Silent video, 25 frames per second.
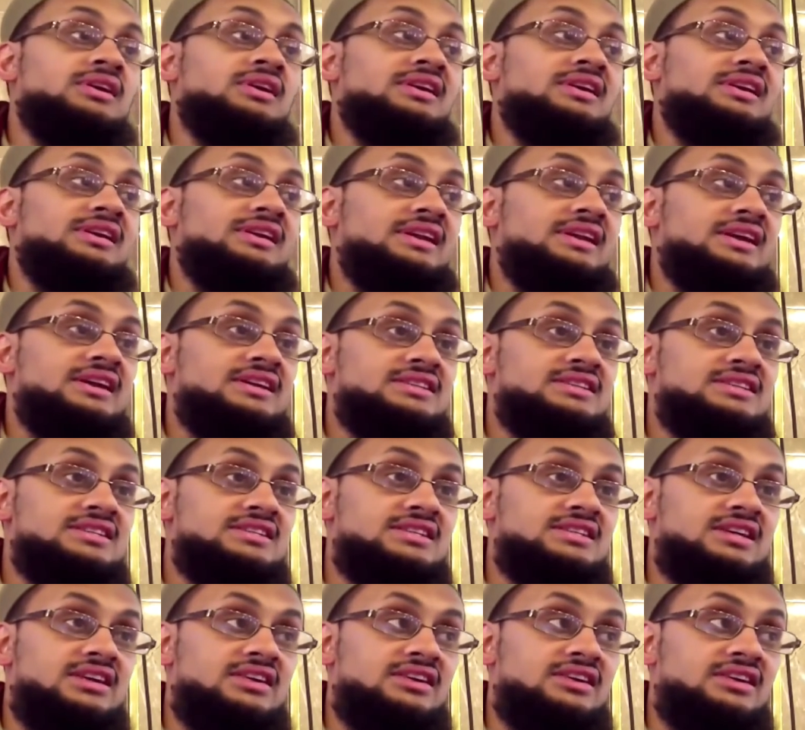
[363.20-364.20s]

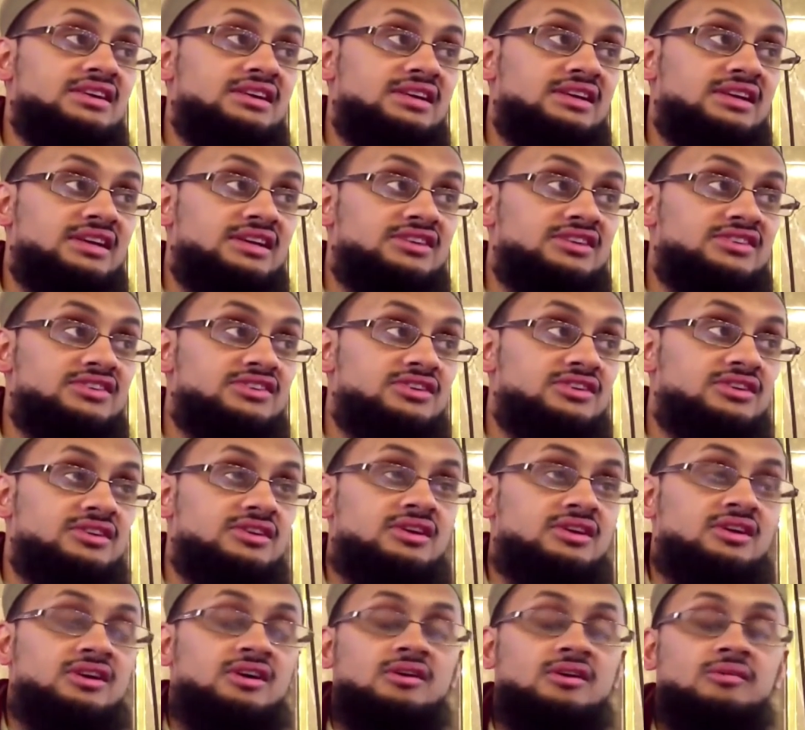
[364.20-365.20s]
necessary connection
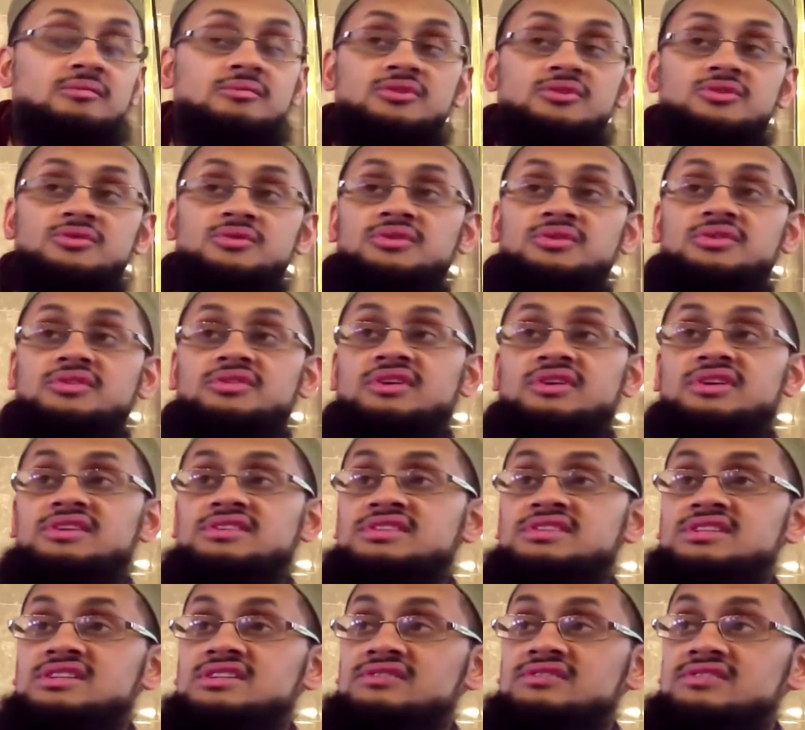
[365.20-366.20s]
between the
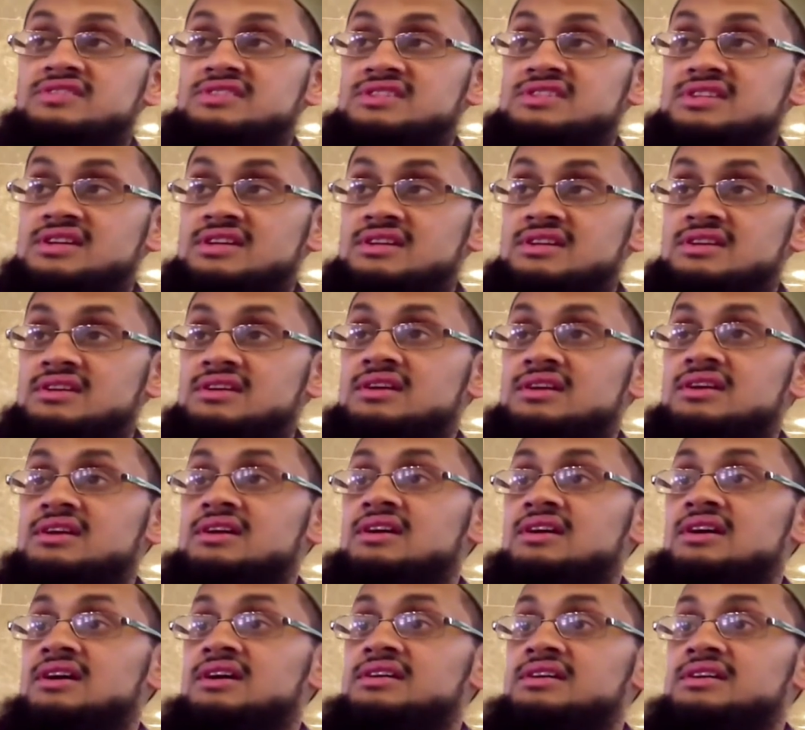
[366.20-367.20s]
rising of the sun
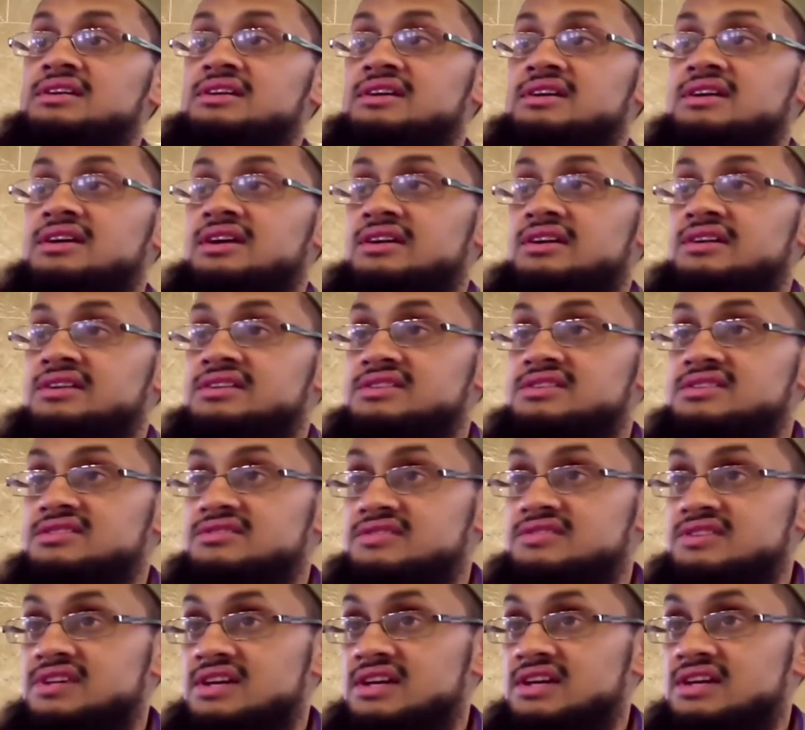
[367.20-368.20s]
and the occurrence
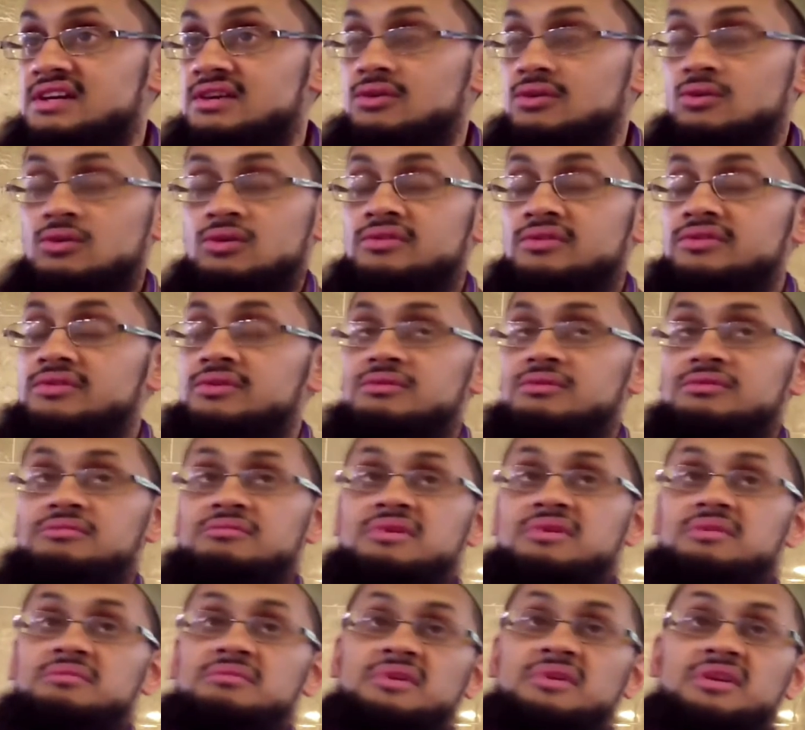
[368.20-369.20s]
of day. Or, if you
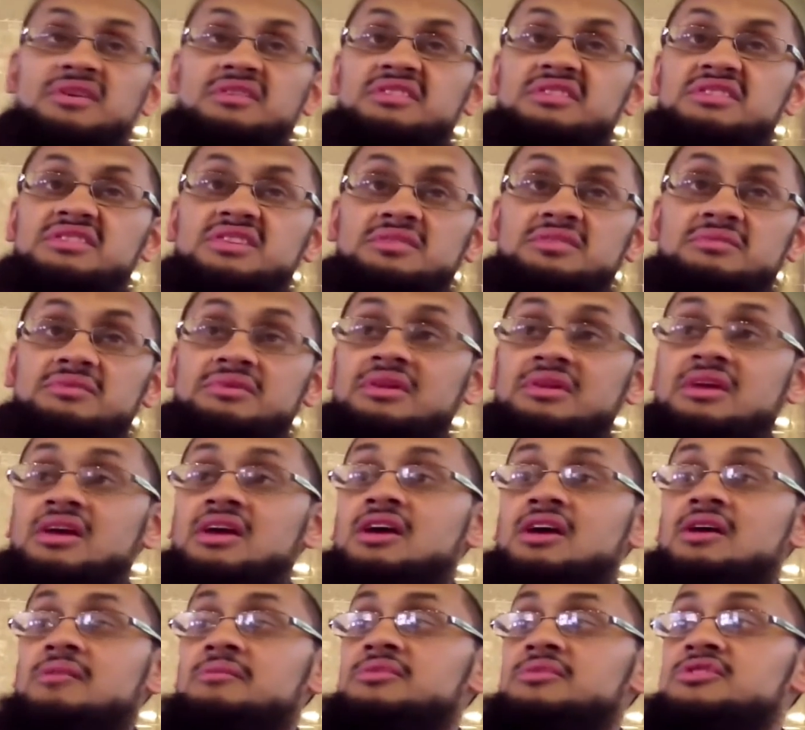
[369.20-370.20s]
make a better example,
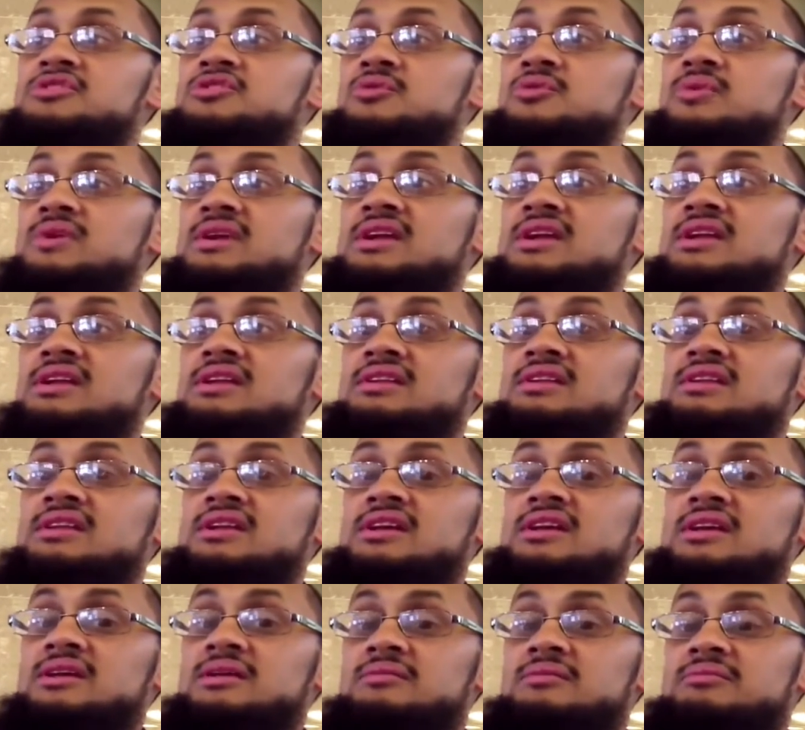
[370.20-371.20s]
between
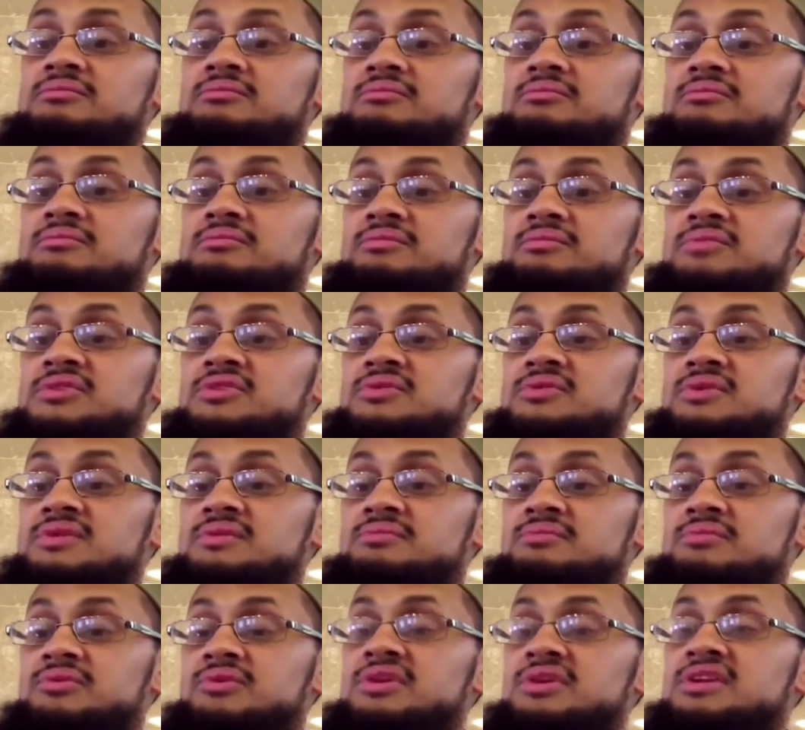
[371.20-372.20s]

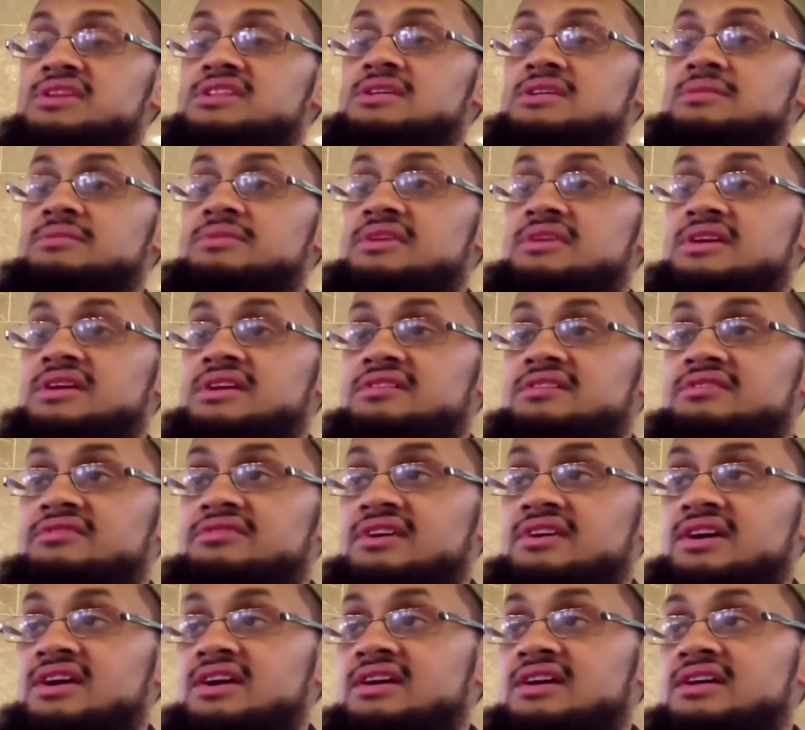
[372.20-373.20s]
putting something in a
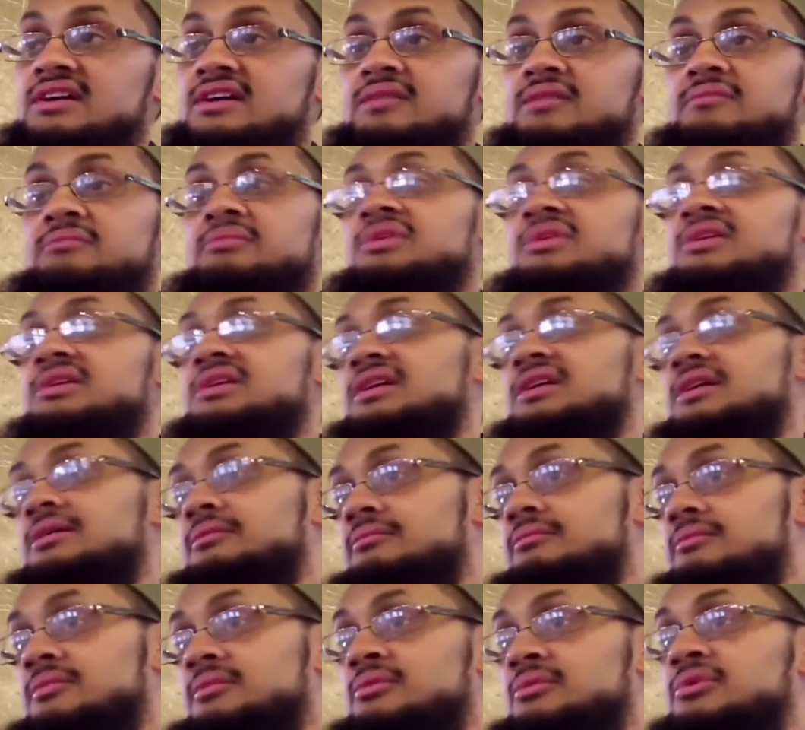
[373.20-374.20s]
fire and burning.
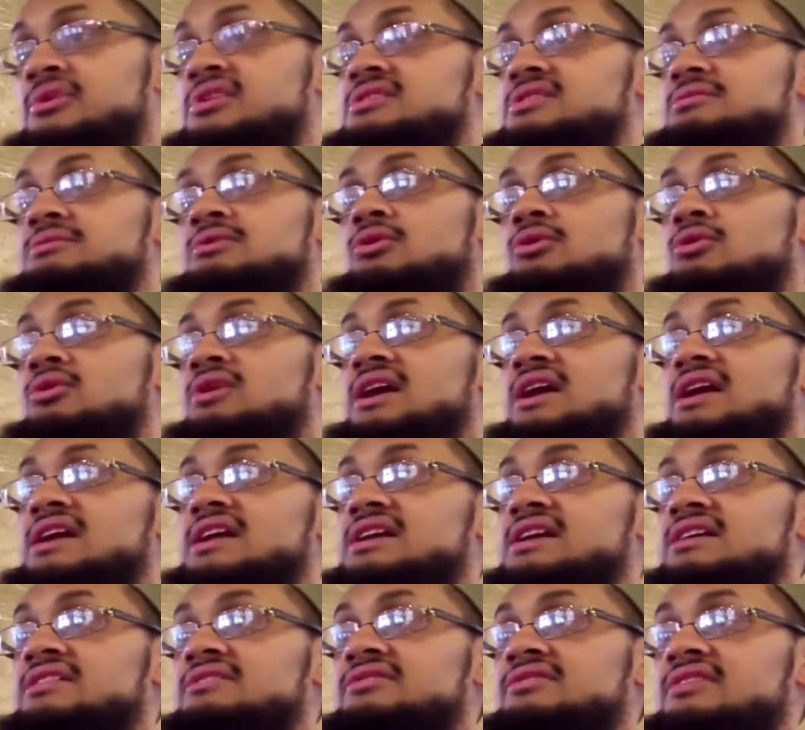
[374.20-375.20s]
Putting something
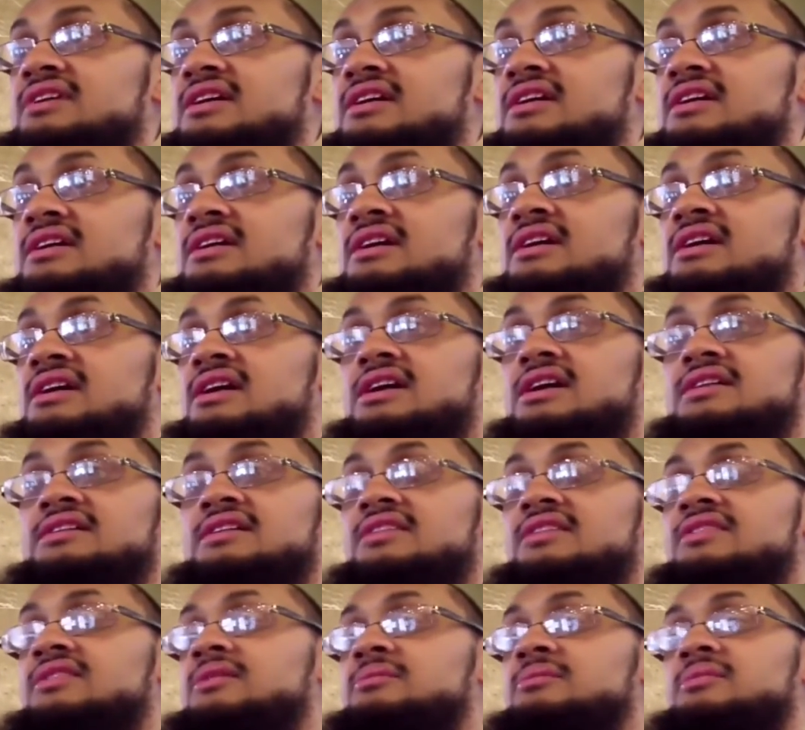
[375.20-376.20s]
organic in a fire and
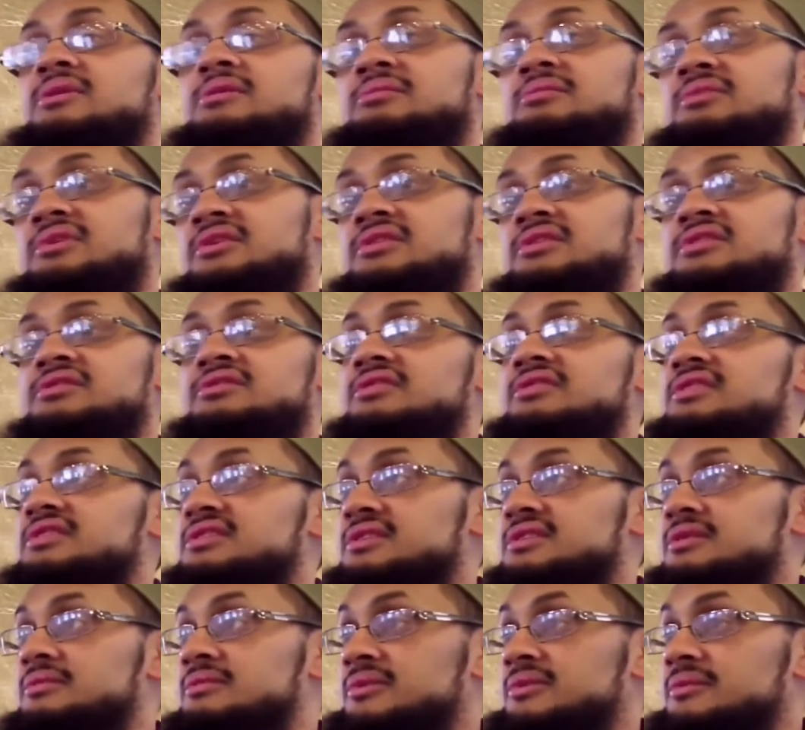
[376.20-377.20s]
that thing being burnt, for
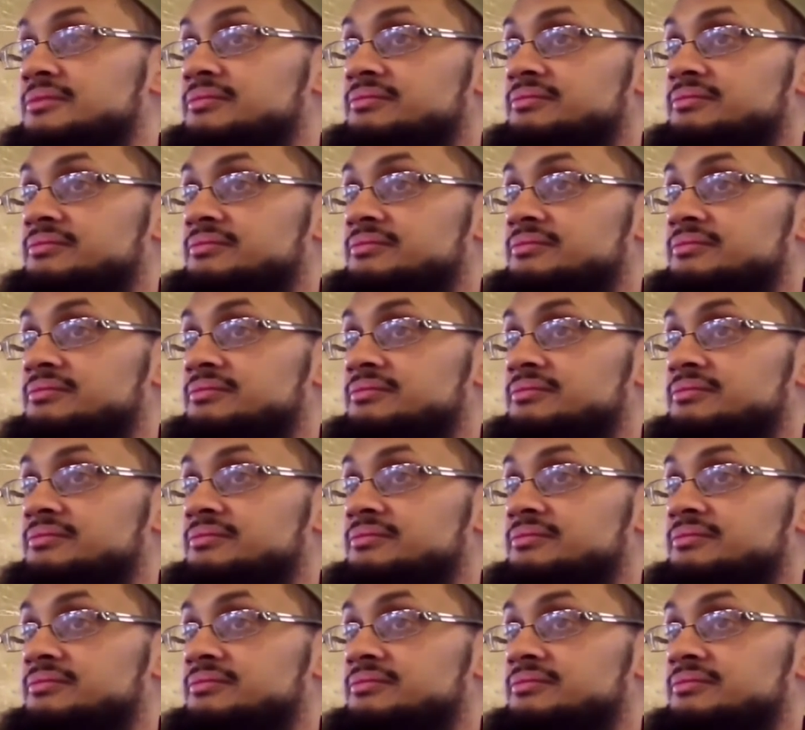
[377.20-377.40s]
example.